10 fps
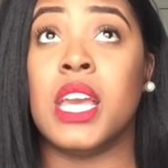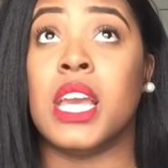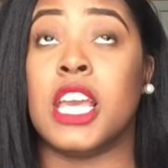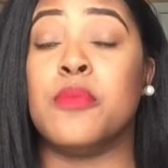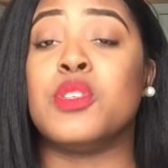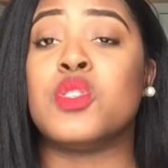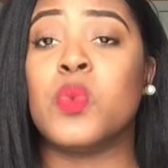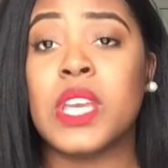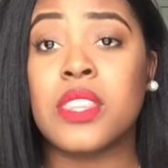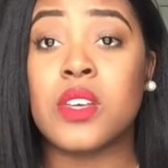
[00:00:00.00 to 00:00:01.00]
In
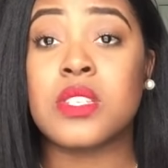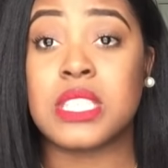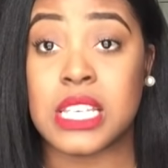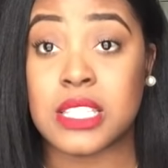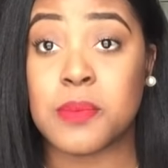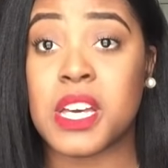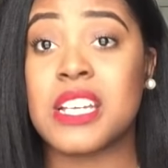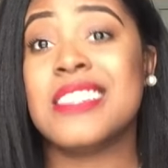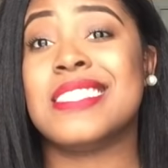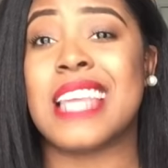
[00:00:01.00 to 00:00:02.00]
between those 6 months,